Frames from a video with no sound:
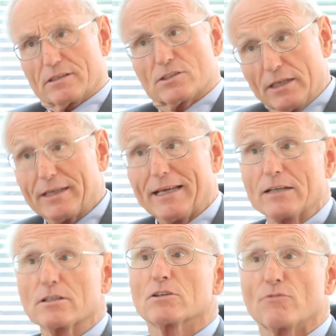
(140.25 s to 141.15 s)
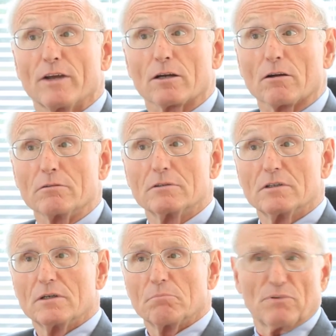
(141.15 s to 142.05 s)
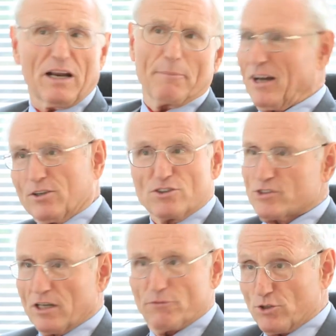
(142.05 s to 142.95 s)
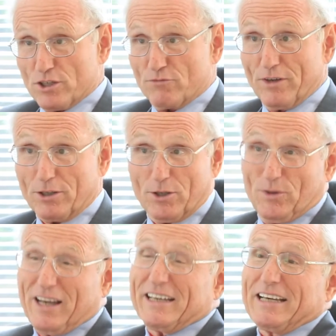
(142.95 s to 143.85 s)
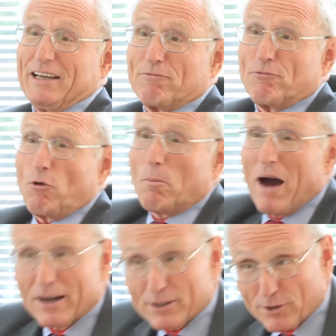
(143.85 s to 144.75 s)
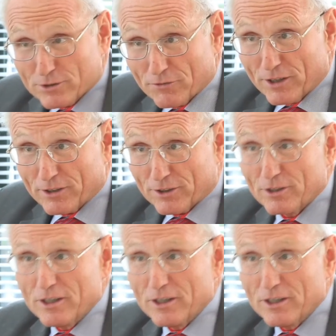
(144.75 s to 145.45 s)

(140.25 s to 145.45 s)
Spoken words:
Acetic acid is vinegar. But I'm not going to settle for just vinegar when I can get 4 molecules of vinegar.